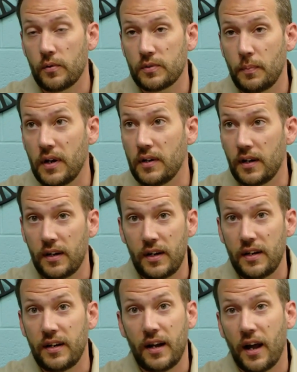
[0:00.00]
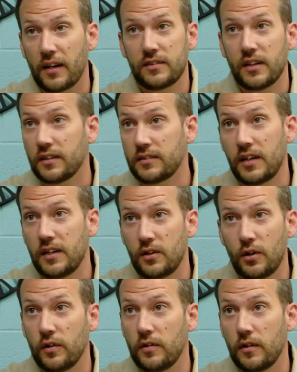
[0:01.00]
was speeding at any access, he
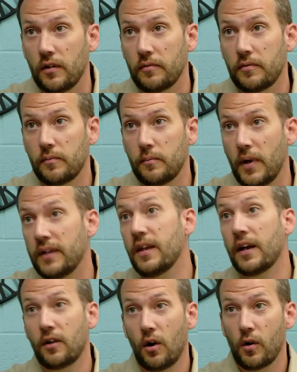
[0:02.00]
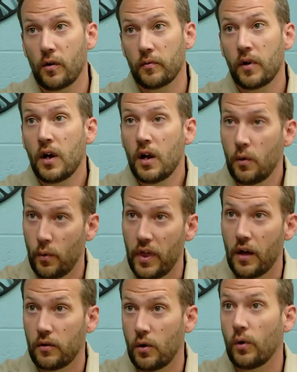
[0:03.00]
couldn't have made that curve
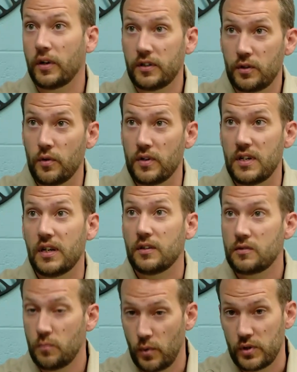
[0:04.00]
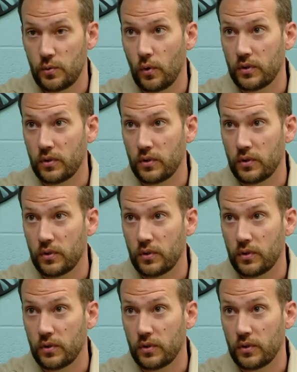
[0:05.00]
without going into the ditch, which